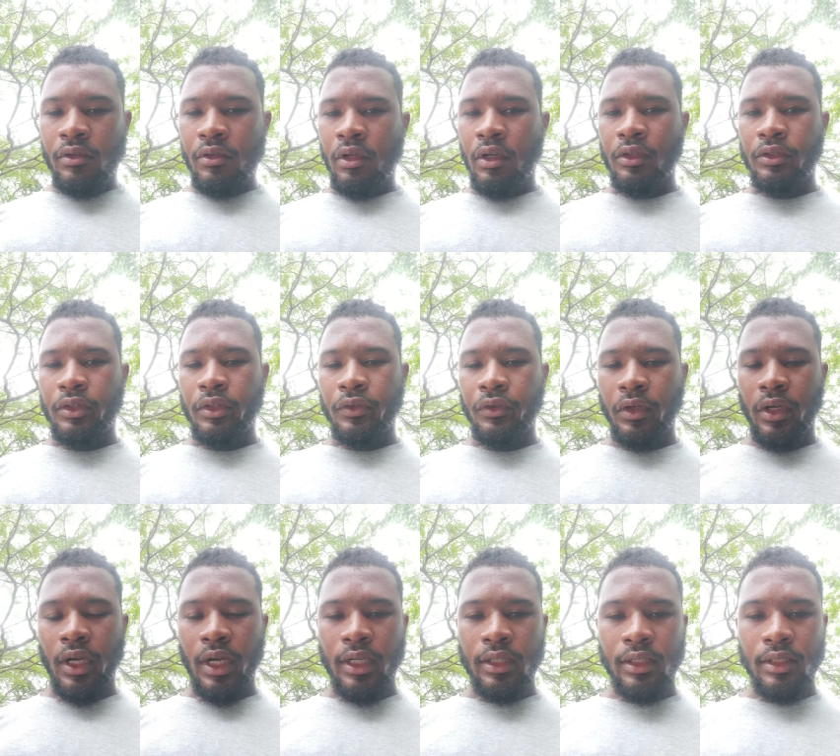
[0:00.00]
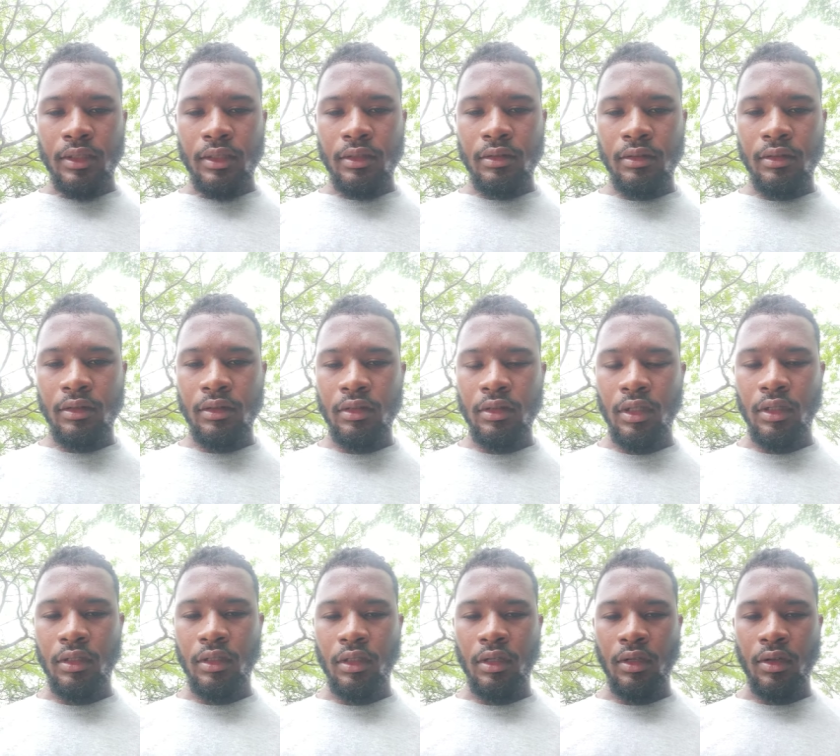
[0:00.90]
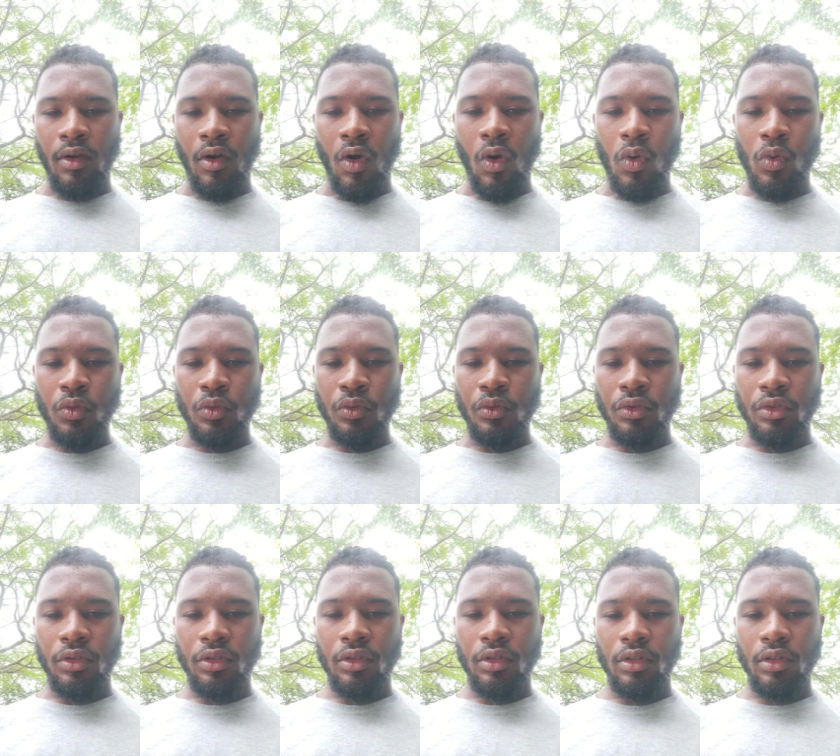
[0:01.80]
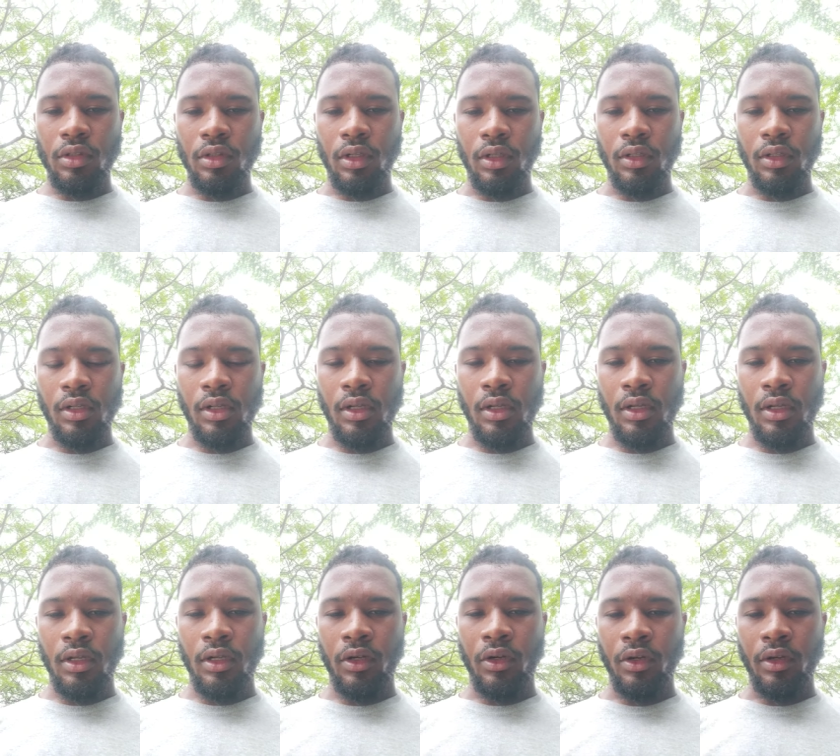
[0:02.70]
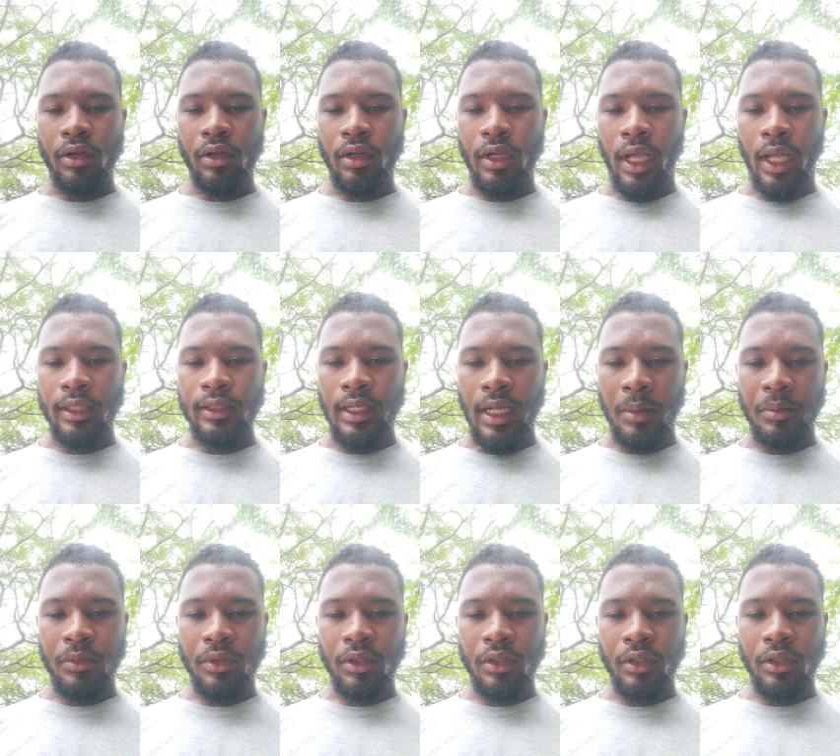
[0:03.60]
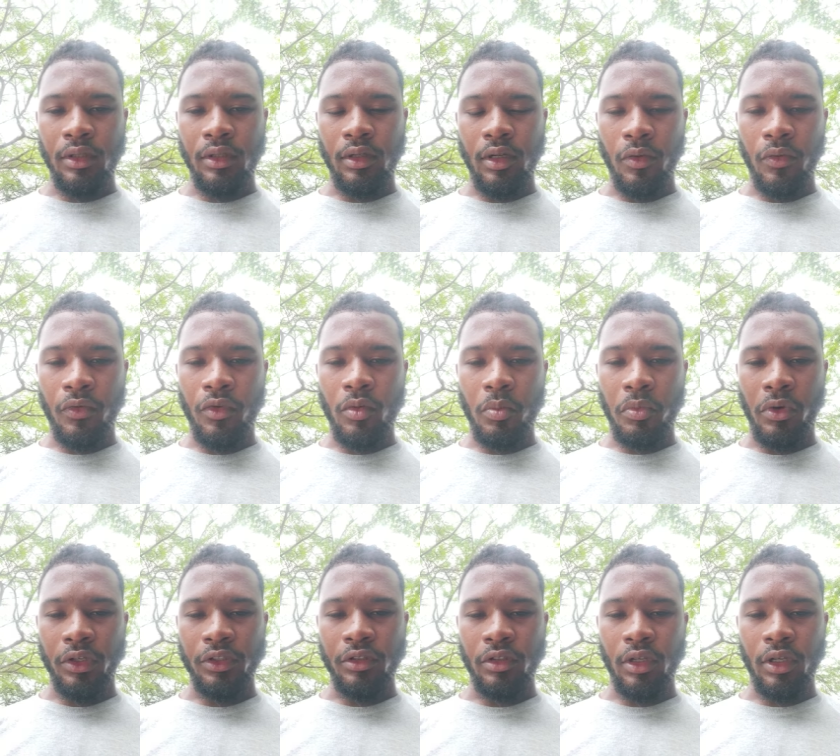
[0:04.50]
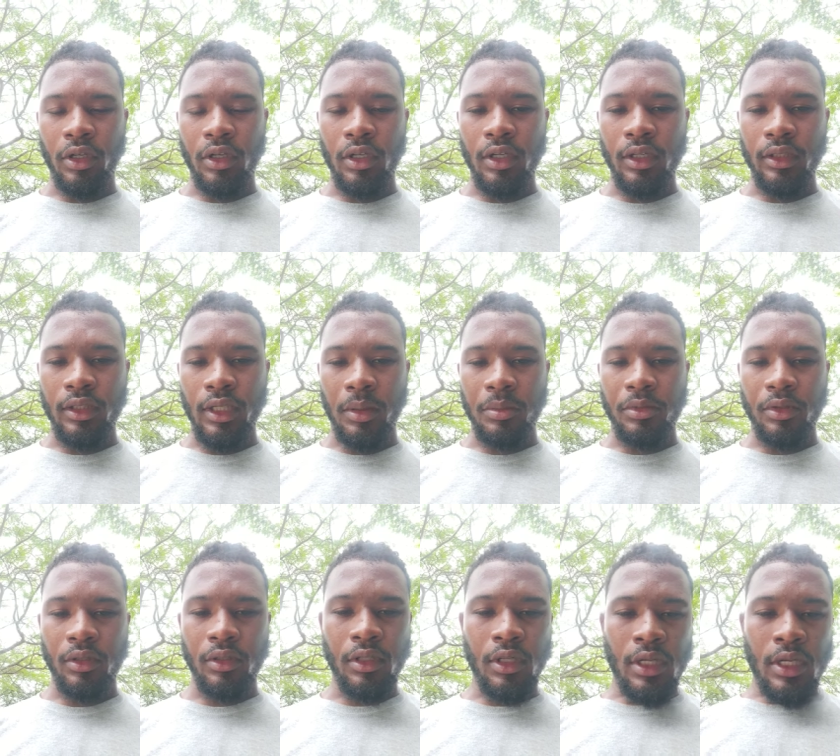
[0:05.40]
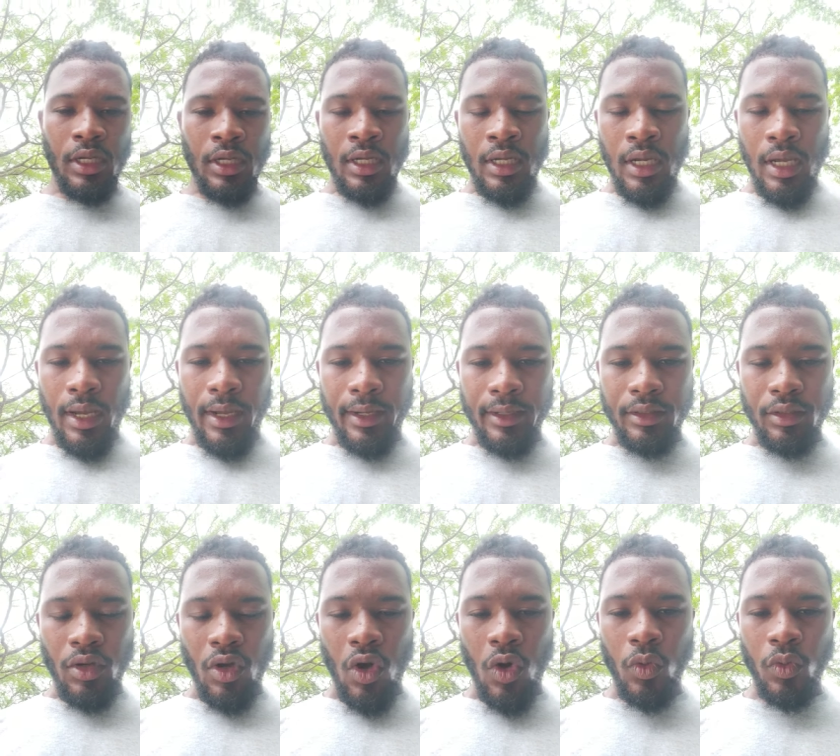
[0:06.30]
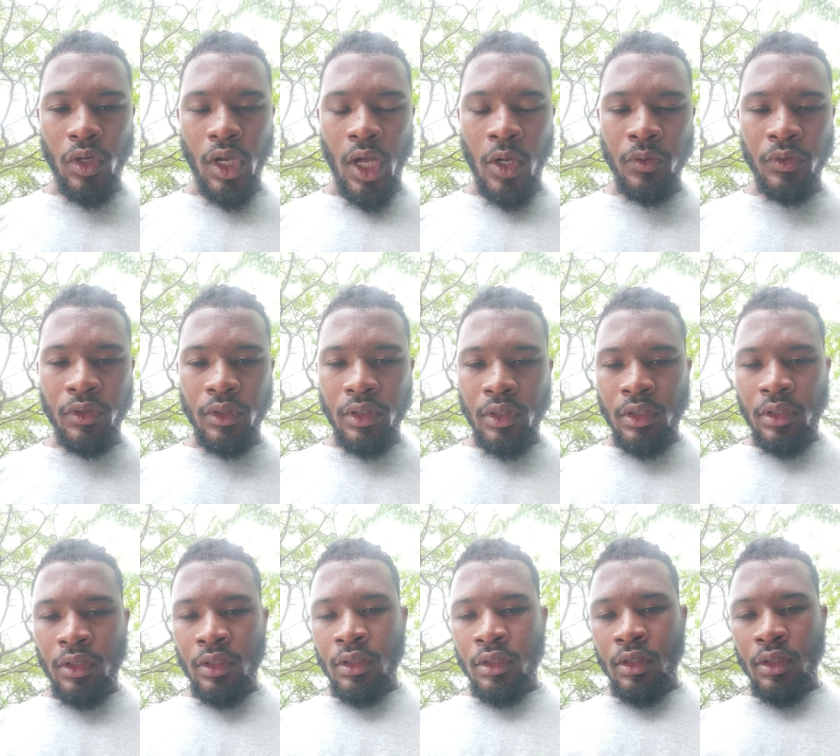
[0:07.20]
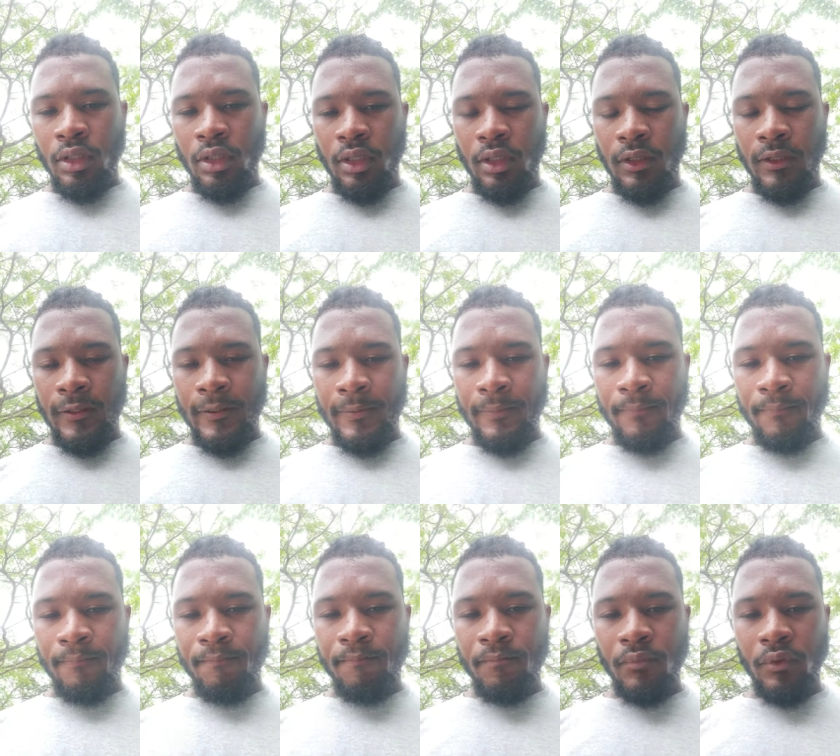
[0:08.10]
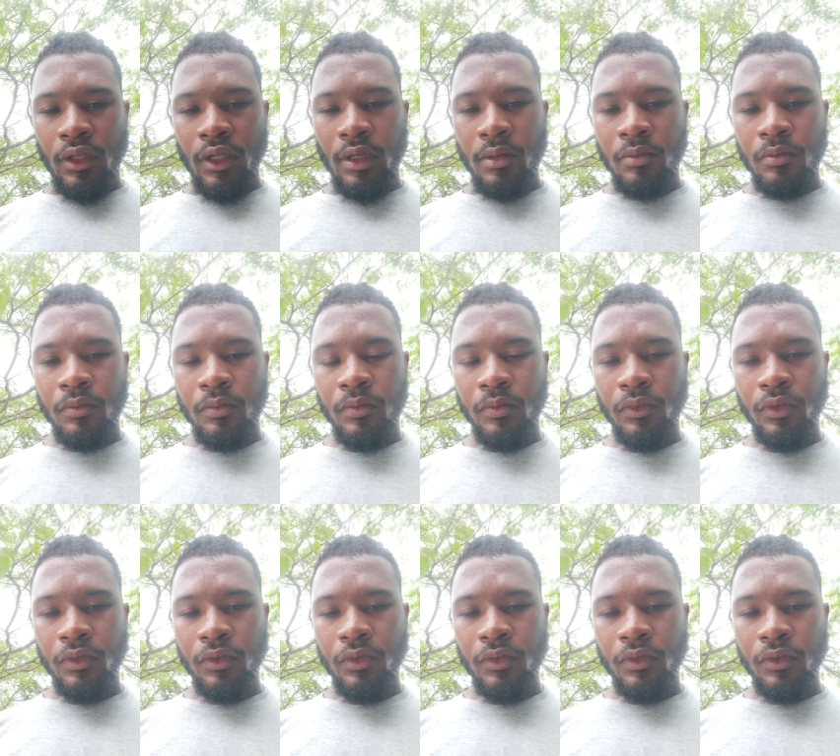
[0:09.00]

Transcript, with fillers: also forgot on the hose on the adapter a fuel pressure regulator adapter I had to hone out uh, them